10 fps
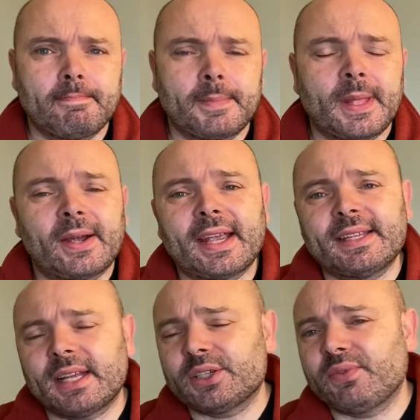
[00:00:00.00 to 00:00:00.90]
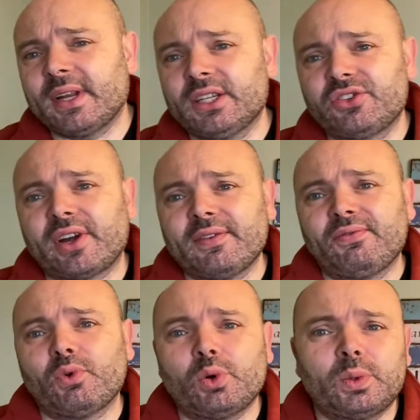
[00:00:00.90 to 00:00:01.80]
Now, I guess that's fairly
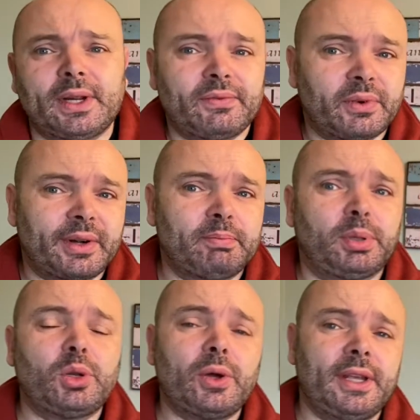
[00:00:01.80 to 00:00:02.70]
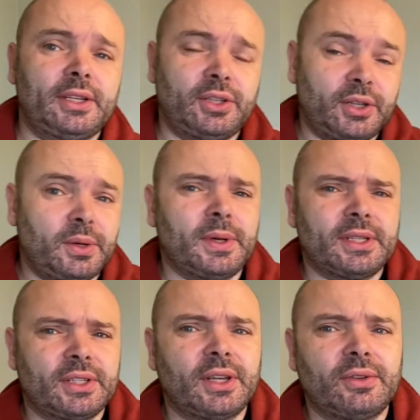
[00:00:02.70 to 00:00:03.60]
straightforward if we're employed to do a
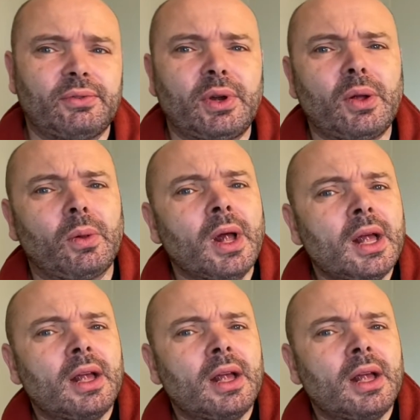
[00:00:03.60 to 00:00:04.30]
certain role.